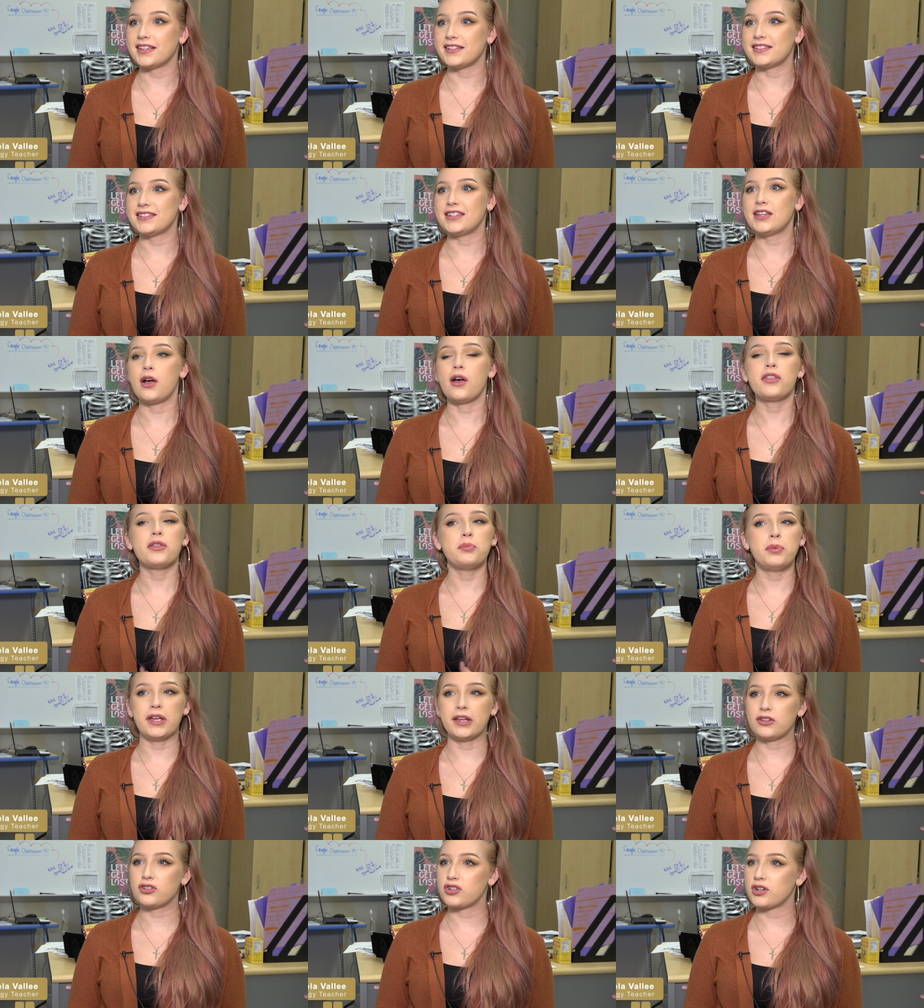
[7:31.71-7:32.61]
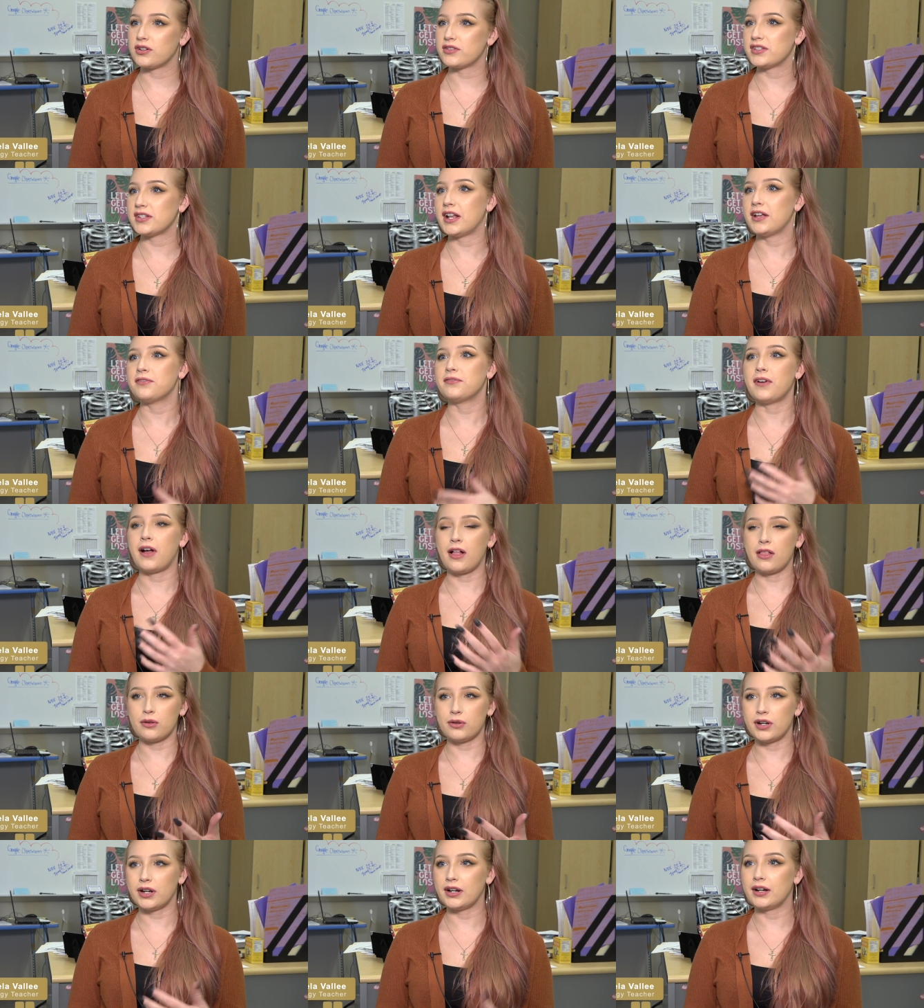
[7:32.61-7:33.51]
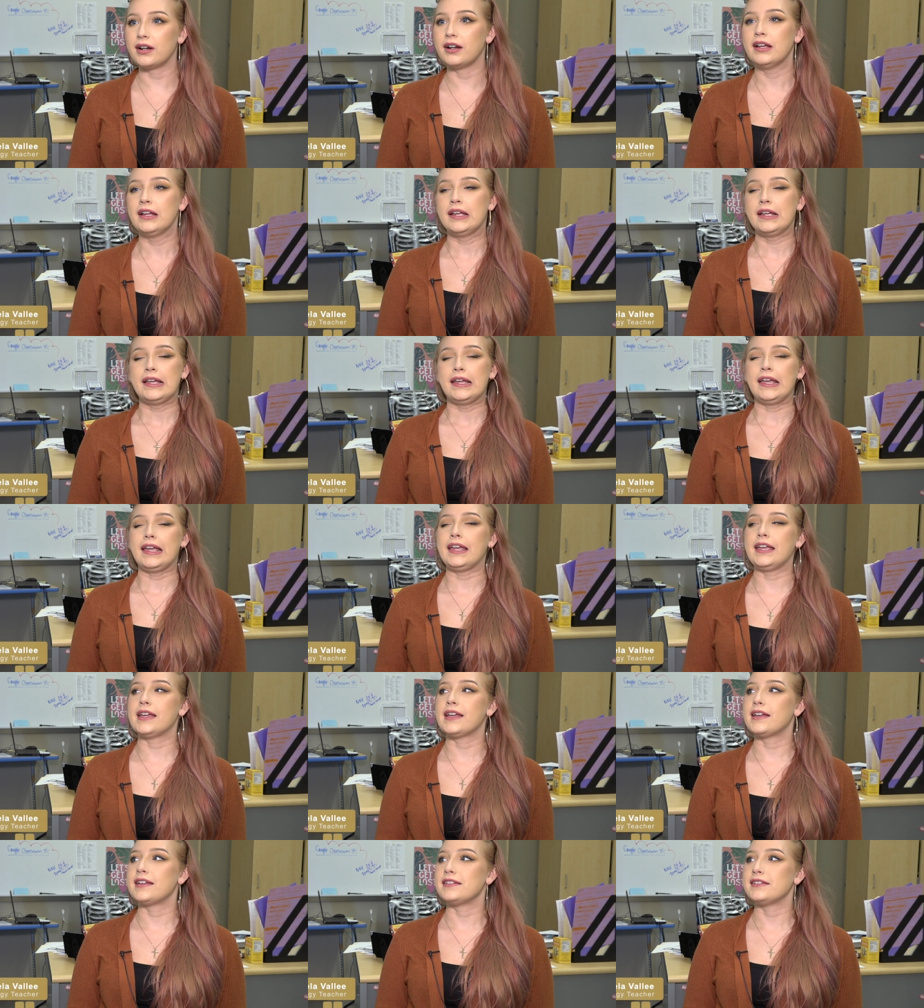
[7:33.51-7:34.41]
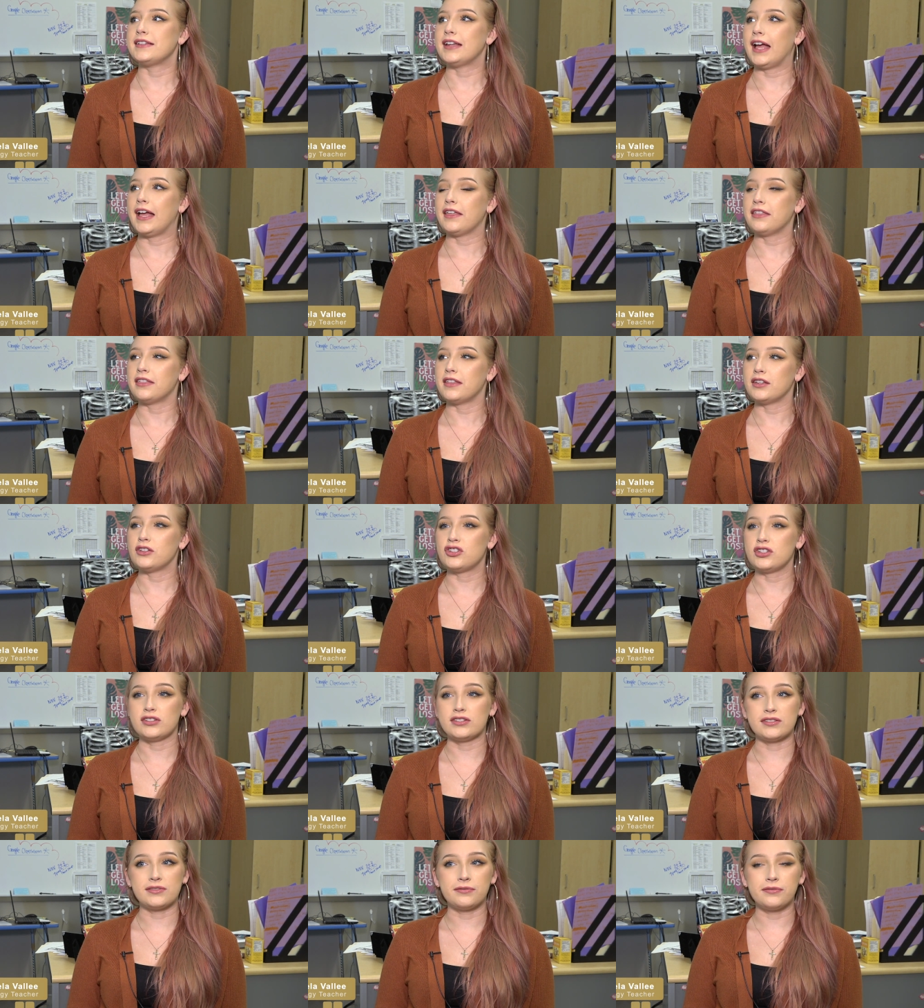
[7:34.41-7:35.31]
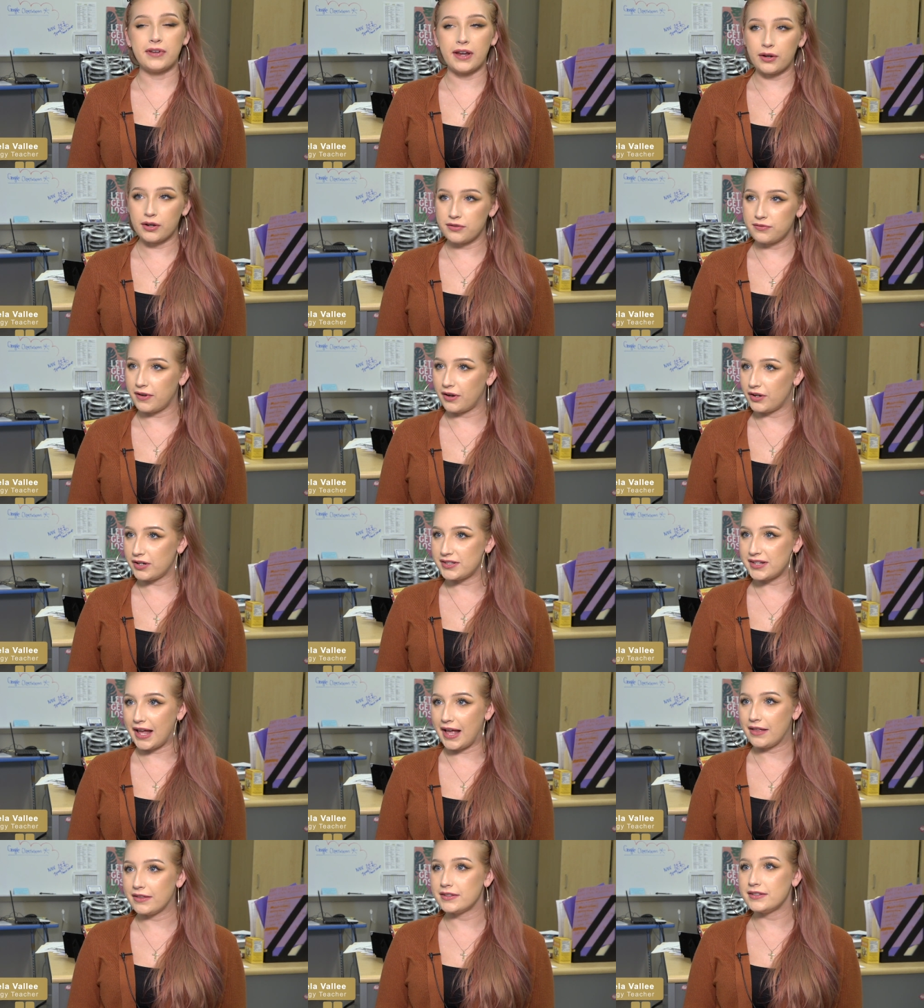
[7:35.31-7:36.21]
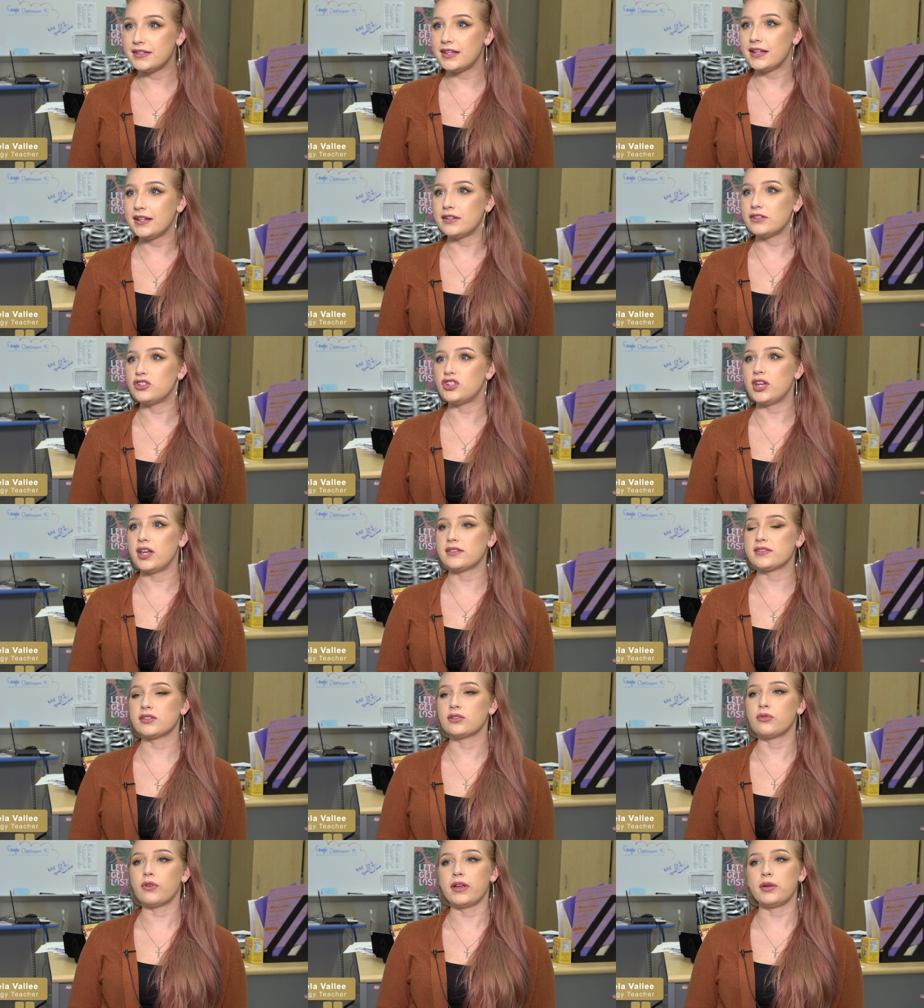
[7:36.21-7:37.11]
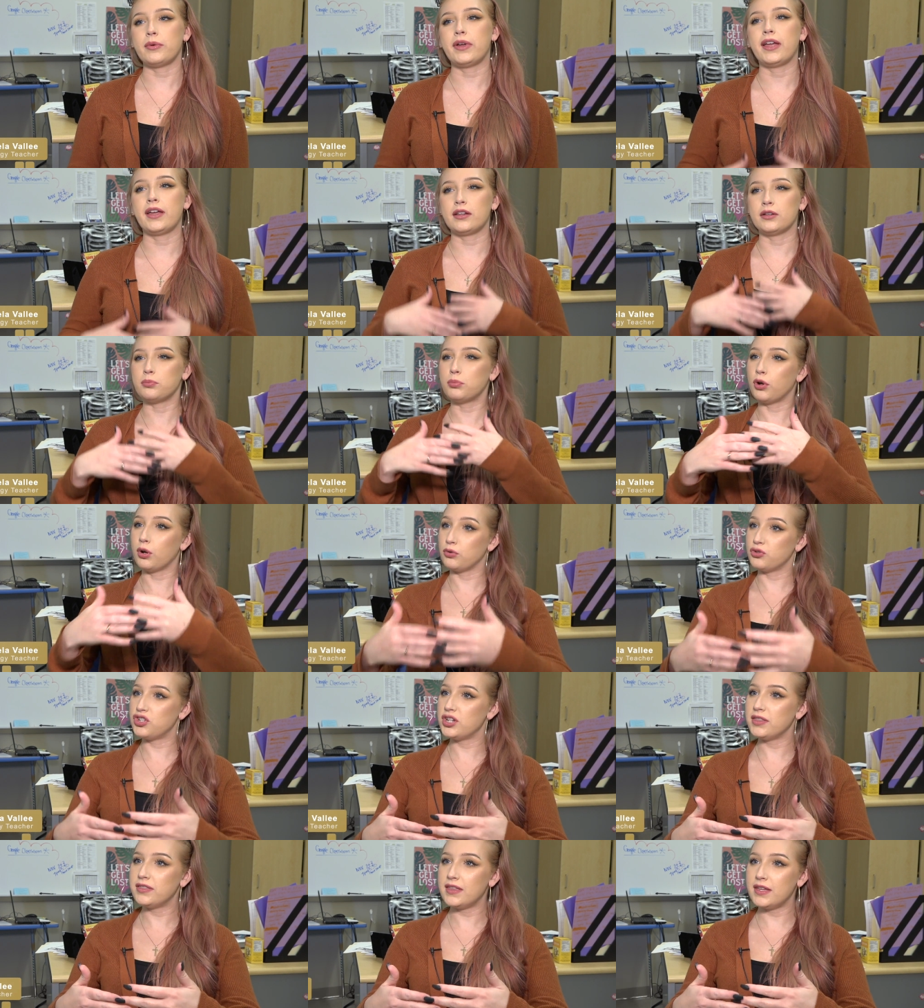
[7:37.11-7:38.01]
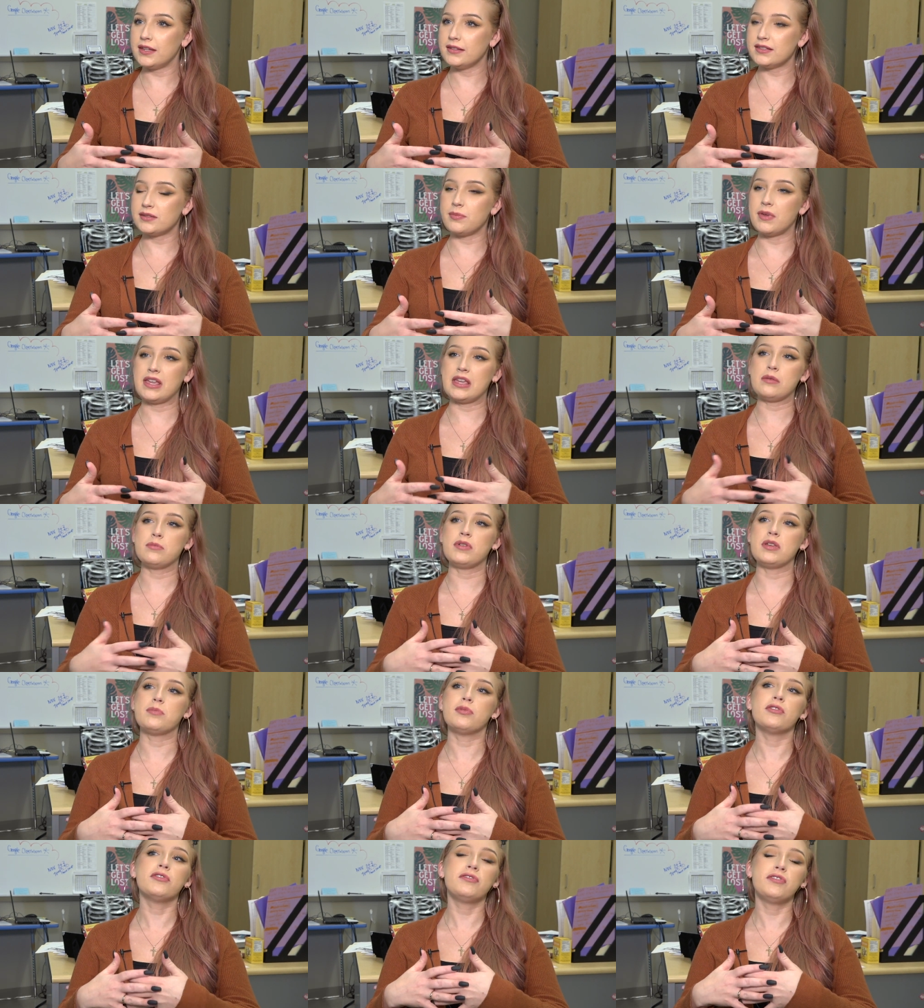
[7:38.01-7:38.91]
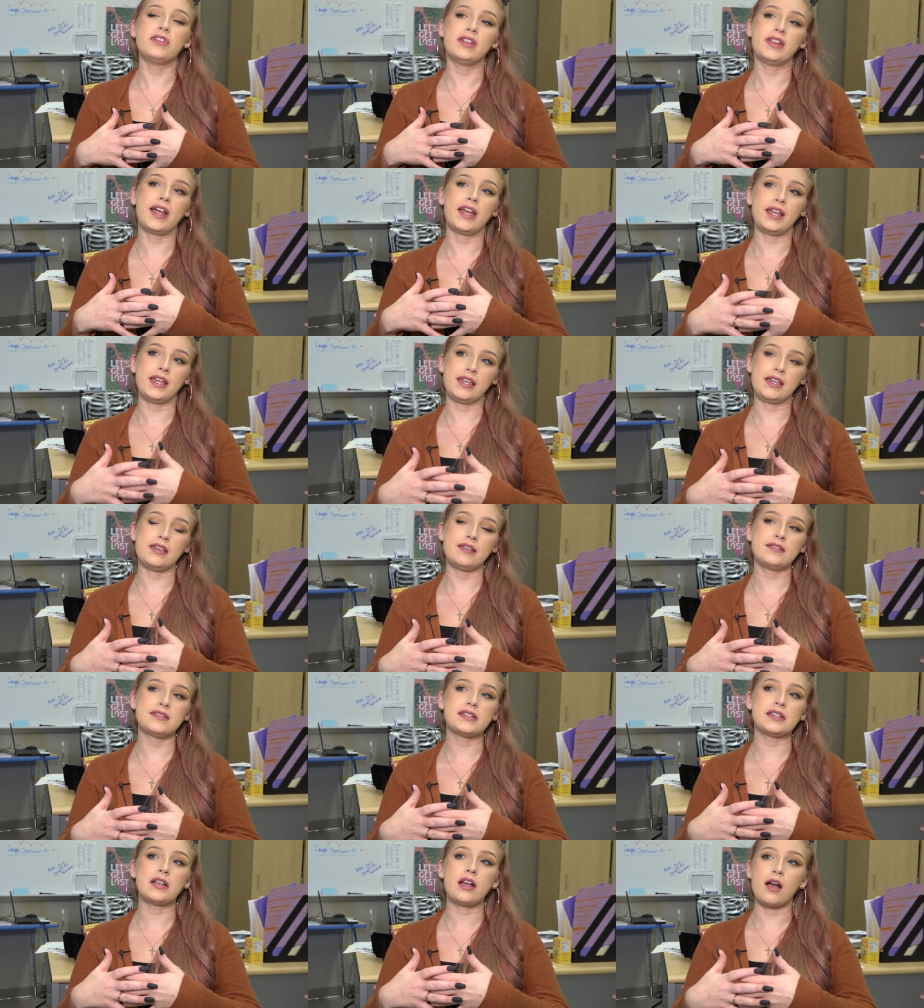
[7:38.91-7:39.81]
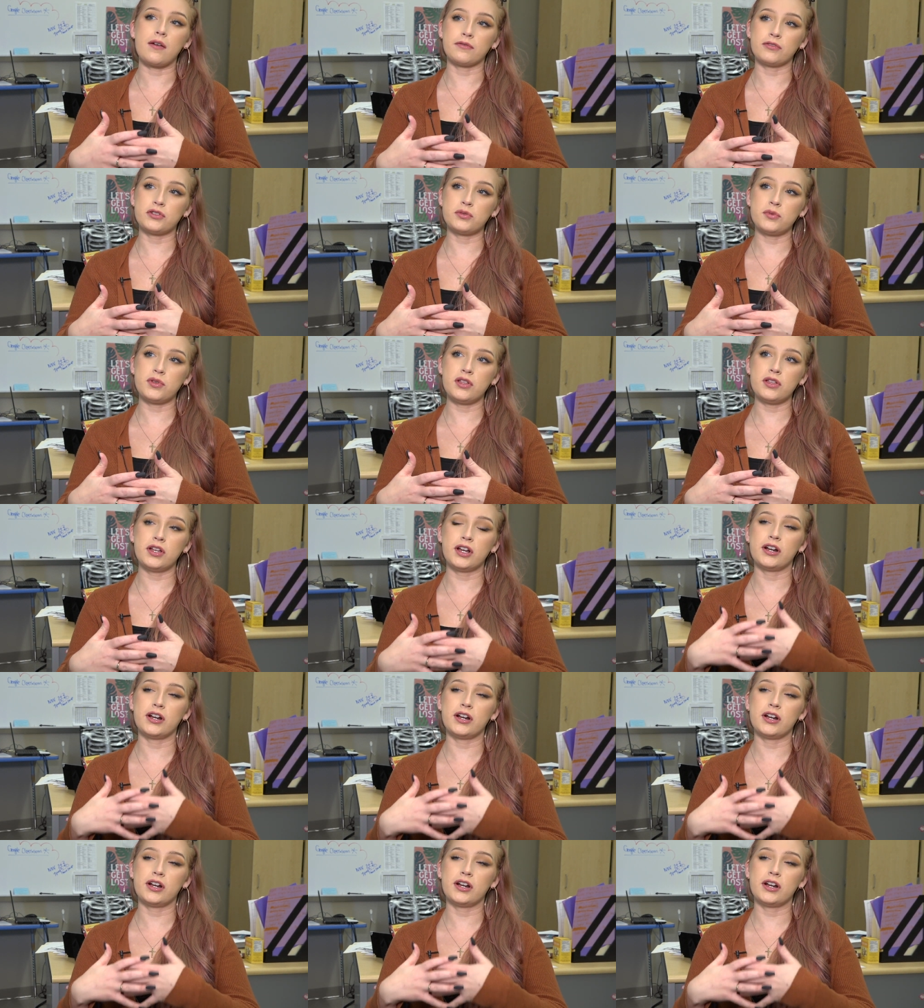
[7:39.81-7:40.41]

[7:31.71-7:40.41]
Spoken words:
I see all the pictures and I follow her, and I think she's very, very talented, and she has a great way at approaching things, making people feel at ease and comfortable.